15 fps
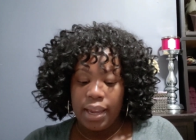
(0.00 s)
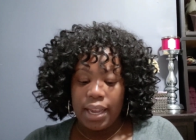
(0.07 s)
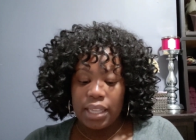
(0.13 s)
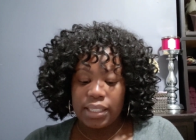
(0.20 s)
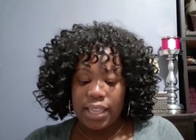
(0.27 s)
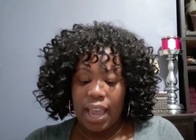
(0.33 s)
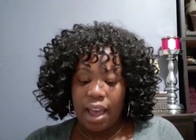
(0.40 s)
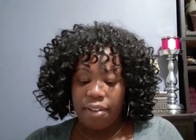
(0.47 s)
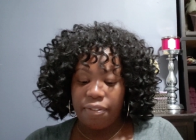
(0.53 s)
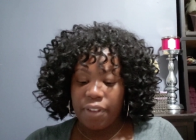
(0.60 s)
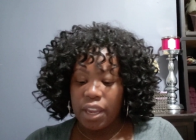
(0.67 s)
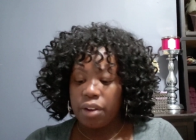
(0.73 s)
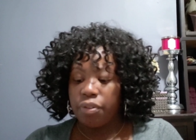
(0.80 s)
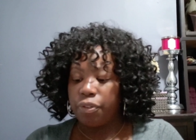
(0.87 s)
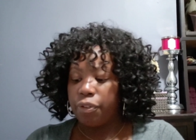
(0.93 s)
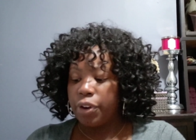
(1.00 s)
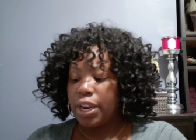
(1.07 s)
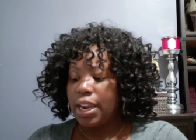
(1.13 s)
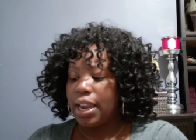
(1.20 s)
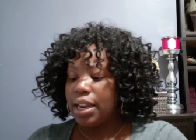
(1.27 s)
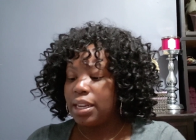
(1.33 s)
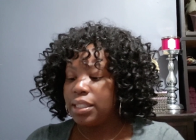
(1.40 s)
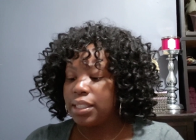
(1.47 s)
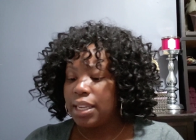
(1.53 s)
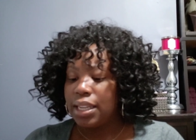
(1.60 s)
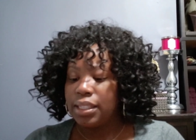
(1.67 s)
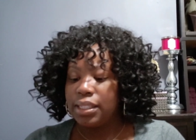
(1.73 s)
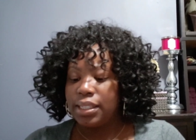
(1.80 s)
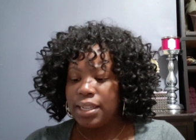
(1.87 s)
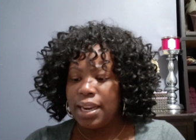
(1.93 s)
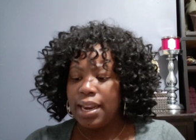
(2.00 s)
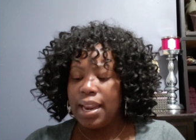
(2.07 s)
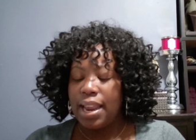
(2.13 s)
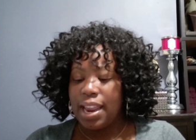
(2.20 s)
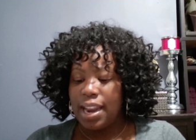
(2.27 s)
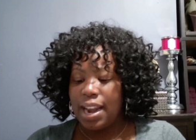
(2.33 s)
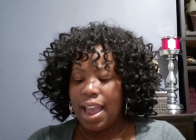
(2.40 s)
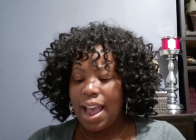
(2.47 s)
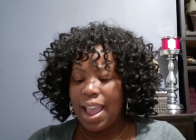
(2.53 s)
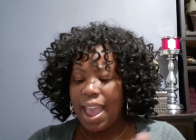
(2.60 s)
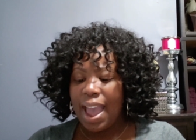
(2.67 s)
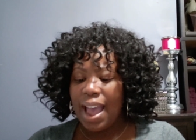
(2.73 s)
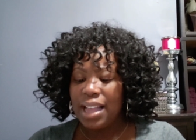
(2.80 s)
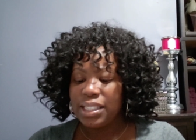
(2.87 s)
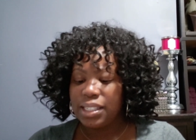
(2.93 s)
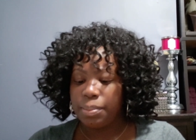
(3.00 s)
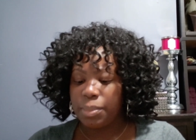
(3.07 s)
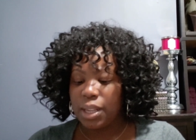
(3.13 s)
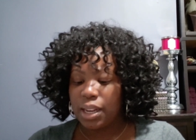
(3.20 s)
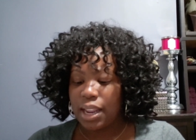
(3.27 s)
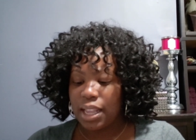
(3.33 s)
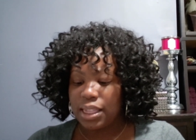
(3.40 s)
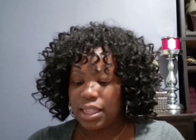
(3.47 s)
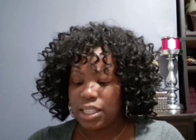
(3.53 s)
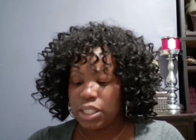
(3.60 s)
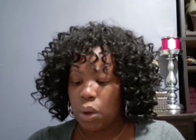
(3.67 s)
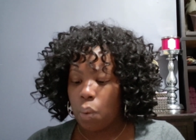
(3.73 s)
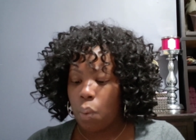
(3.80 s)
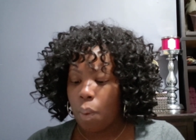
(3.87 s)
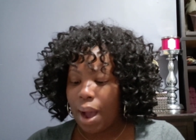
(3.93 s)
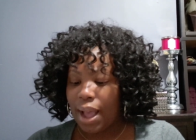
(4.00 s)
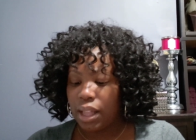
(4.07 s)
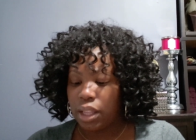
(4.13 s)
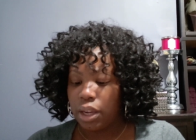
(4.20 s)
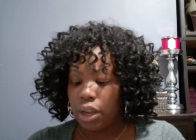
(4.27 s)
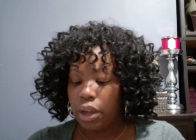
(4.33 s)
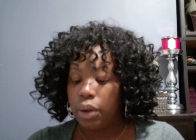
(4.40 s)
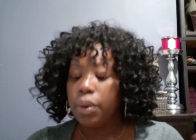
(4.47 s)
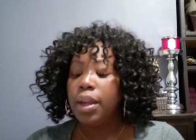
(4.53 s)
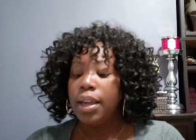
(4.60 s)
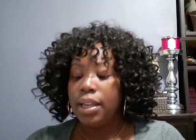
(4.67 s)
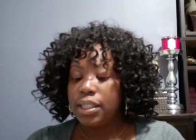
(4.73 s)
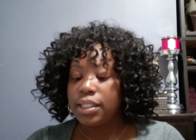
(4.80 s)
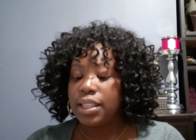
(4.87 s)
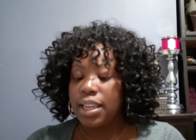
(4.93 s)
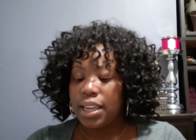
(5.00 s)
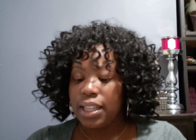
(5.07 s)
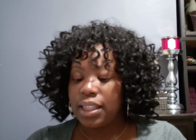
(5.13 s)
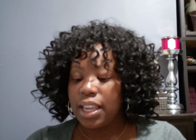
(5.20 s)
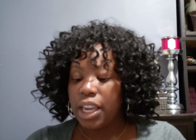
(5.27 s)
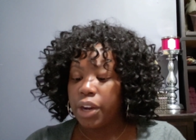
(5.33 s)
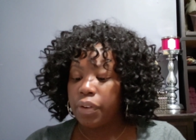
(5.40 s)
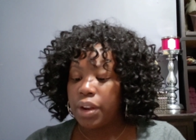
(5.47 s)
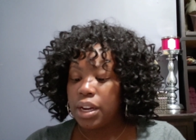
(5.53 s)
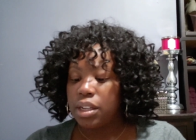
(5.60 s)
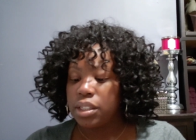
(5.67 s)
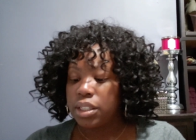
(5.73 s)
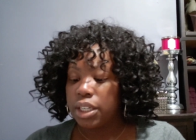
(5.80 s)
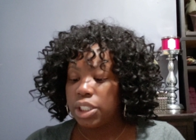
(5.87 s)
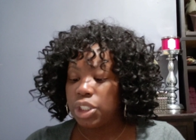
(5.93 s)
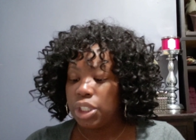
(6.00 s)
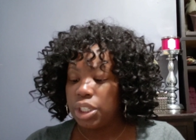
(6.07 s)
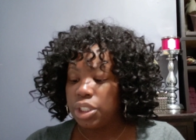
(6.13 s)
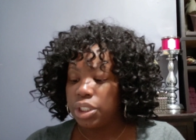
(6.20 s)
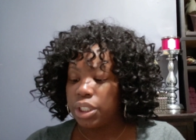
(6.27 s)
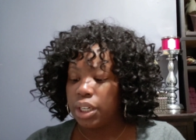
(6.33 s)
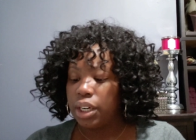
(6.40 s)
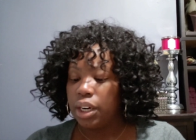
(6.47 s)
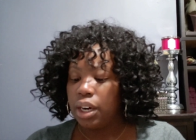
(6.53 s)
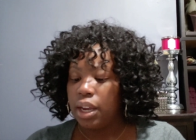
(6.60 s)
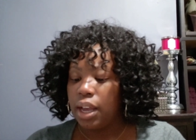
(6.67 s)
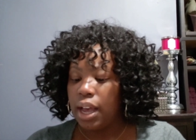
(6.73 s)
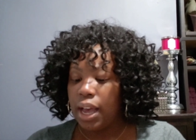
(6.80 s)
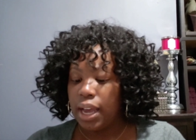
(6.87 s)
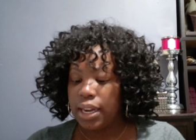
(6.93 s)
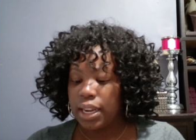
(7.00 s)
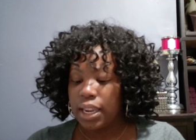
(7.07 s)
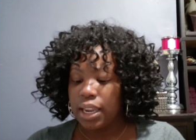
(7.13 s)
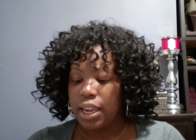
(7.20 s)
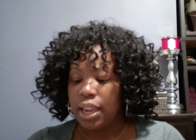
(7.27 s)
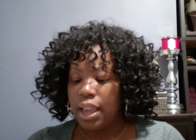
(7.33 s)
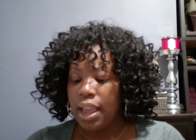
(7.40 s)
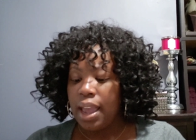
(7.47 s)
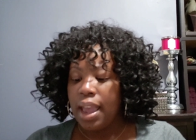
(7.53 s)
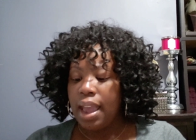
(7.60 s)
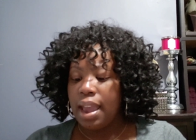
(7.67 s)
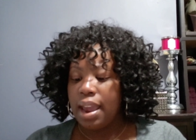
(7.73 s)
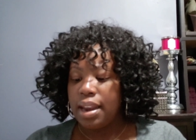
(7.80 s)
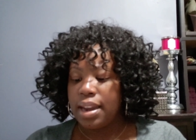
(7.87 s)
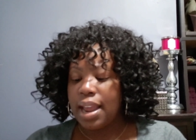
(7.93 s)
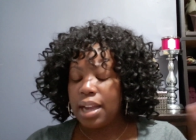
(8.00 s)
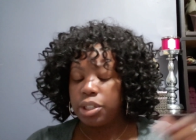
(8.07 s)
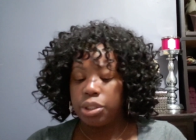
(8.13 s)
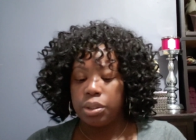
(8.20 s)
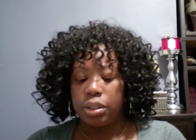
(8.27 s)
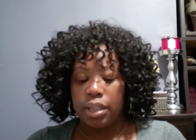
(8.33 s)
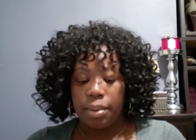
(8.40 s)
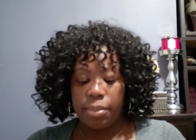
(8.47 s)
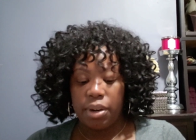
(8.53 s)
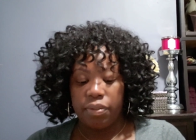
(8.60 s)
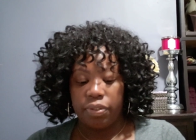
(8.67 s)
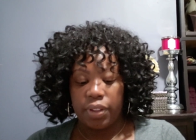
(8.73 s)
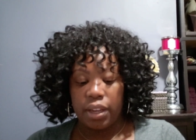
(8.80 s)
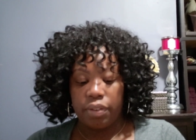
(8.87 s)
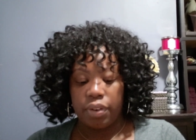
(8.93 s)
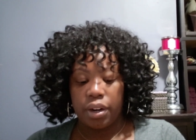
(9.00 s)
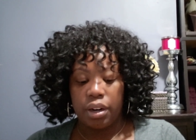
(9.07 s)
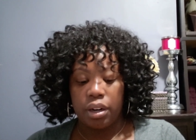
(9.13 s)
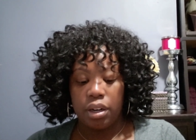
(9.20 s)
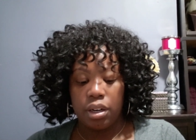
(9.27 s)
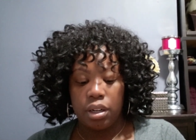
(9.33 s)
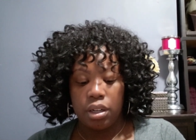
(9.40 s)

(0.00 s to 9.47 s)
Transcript: It's caffeine free and it's instant. And I had something like this a while ago. See, the ingredients are ginger, honey, and natural lemon flavor.